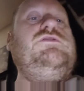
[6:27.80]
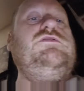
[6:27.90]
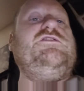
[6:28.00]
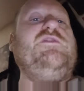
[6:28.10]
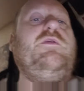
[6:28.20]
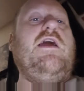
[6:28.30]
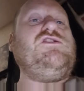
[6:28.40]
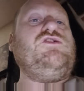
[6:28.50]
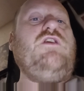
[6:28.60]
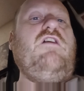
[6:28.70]

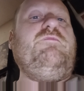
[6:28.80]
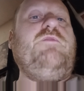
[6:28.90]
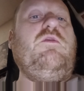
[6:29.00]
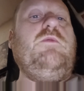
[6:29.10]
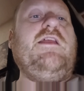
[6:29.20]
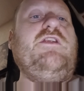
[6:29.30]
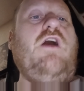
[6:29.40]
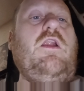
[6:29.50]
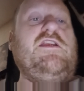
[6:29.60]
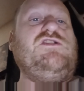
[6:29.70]
Suppression of public
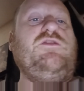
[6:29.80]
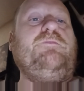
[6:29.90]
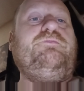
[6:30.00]
knowledge.